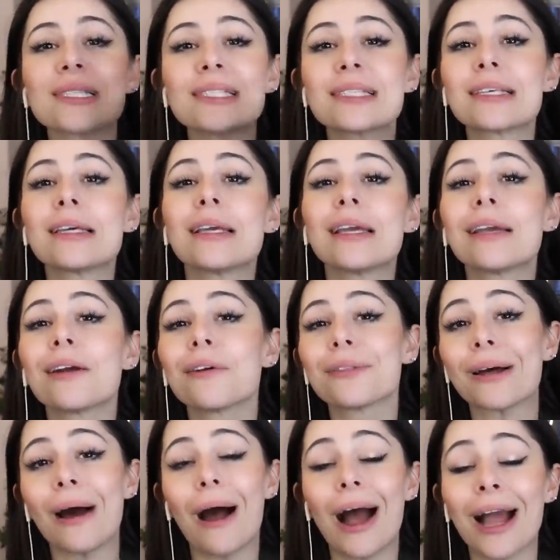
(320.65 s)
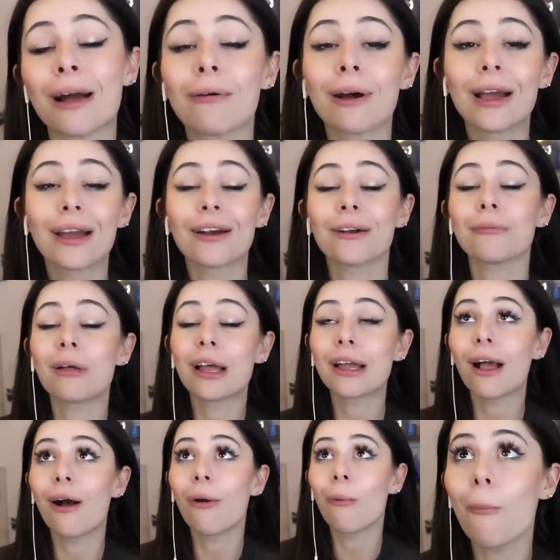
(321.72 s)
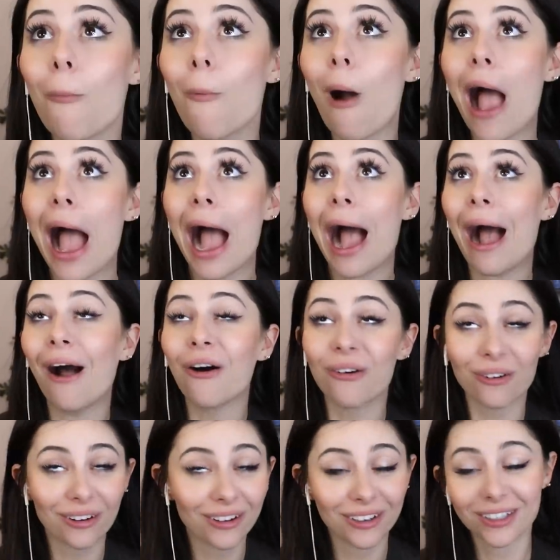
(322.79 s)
skiing on the highway, and I'm like, wow.